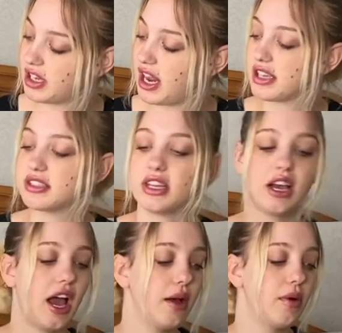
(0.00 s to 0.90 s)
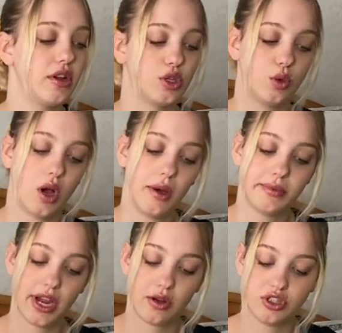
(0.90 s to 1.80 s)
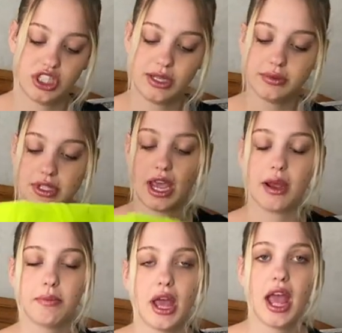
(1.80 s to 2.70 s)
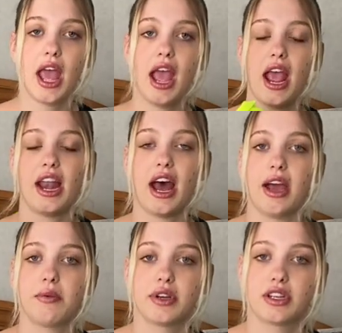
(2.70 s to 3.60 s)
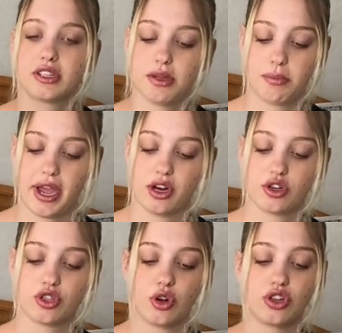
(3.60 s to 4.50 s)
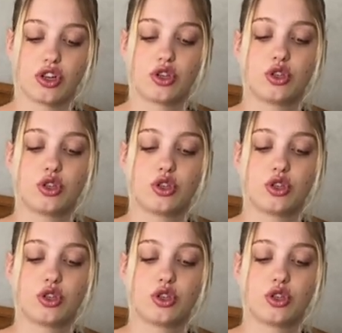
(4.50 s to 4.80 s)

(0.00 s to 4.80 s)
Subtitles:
The next thing, I went to Uptown Cheapskate and I wanted some biker shorts.